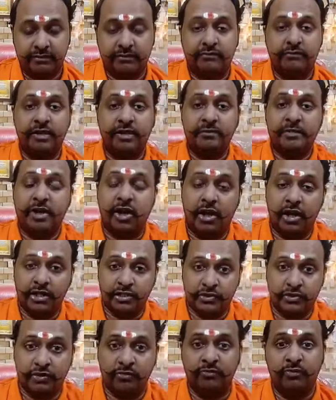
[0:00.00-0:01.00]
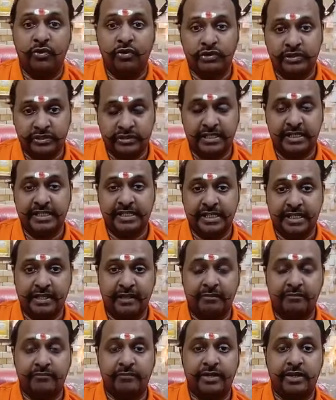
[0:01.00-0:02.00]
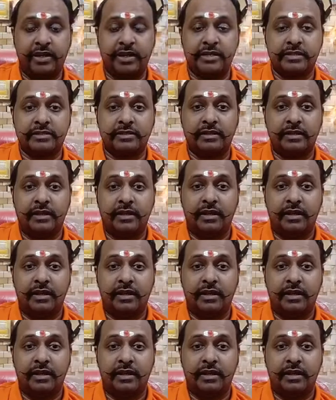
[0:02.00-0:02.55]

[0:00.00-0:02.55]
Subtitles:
will be also more sincere, because